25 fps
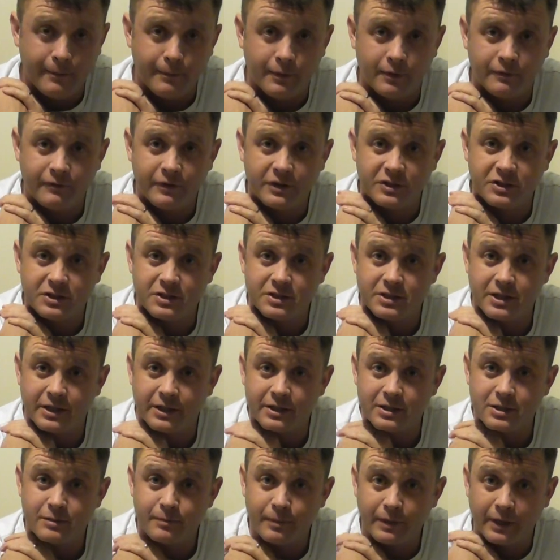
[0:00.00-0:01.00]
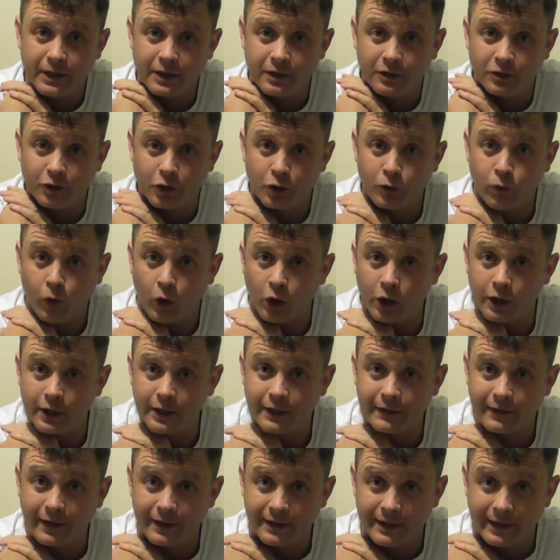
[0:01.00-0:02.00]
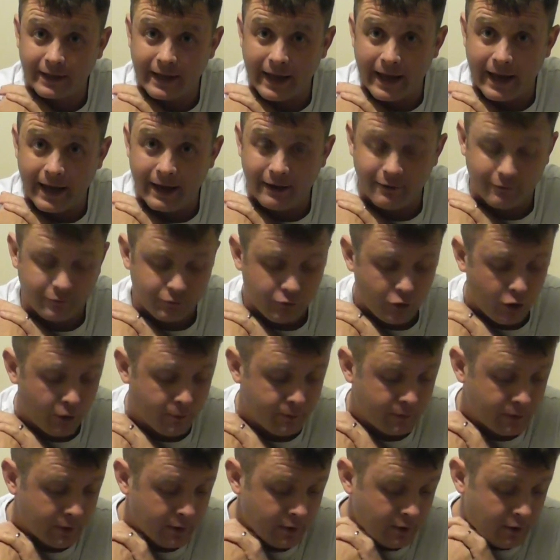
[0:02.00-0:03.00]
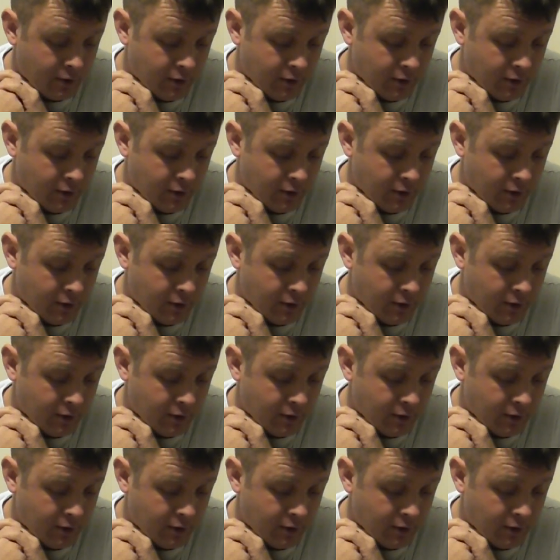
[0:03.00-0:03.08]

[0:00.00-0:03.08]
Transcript: efficiency and speed and the quality that you're getting from